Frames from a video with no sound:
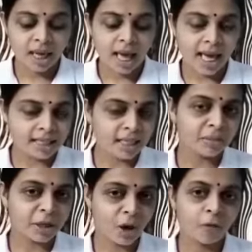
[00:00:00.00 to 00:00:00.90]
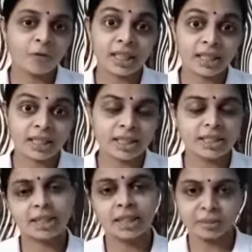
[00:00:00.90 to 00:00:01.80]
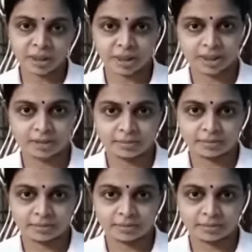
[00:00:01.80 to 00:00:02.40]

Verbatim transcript: attainment of ignition temperature.